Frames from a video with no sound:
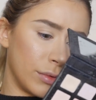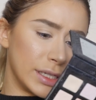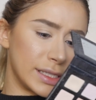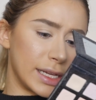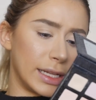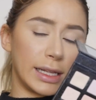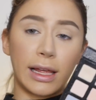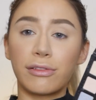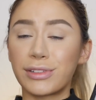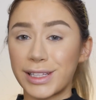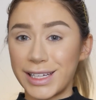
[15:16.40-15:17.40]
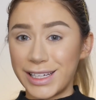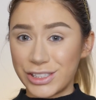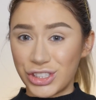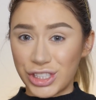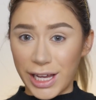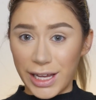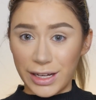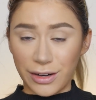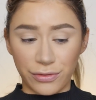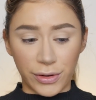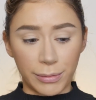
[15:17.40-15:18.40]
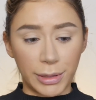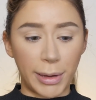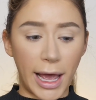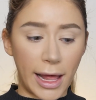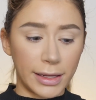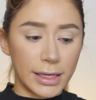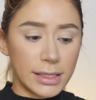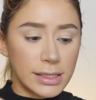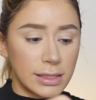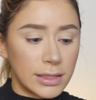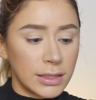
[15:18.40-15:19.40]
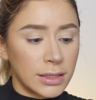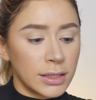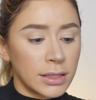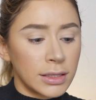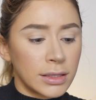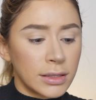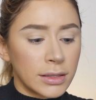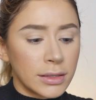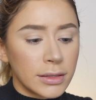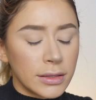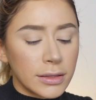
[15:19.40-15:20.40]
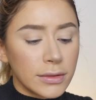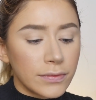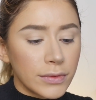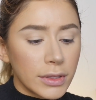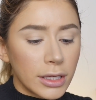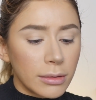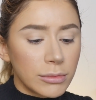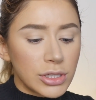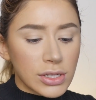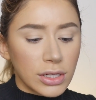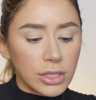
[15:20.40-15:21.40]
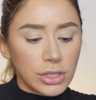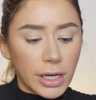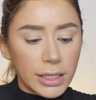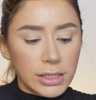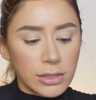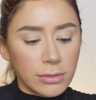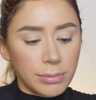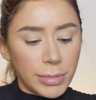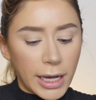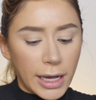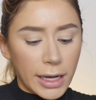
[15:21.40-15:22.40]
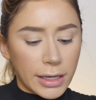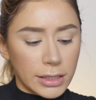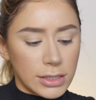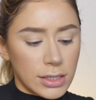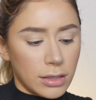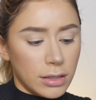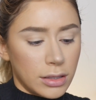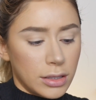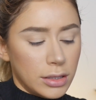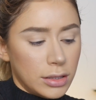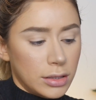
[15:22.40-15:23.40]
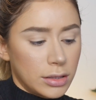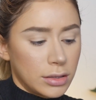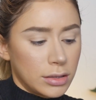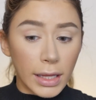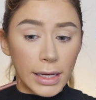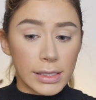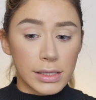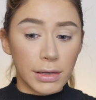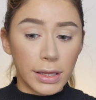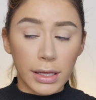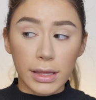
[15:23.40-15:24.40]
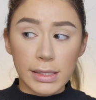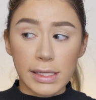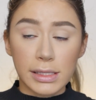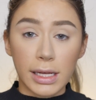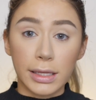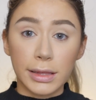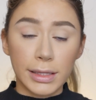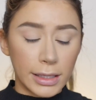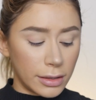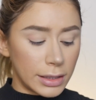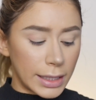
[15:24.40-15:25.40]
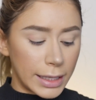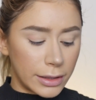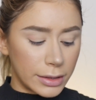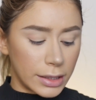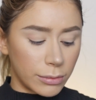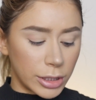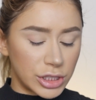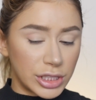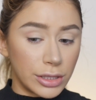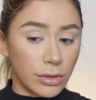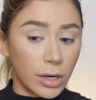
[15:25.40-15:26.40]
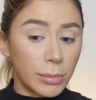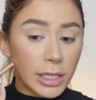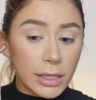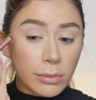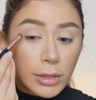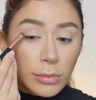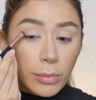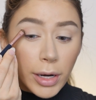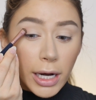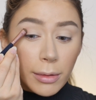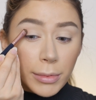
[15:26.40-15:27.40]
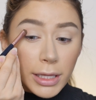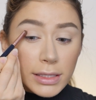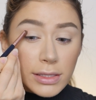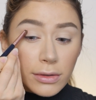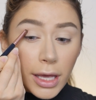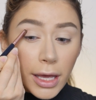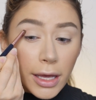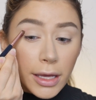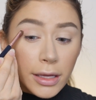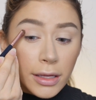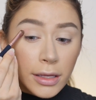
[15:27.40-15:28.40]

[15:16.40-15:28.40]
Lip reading: what is it, Lovely shade from the palette, and I'm just going to try to pack it on. Yeah, so I think this is a little lighter than what she normally would wear, but that's okay.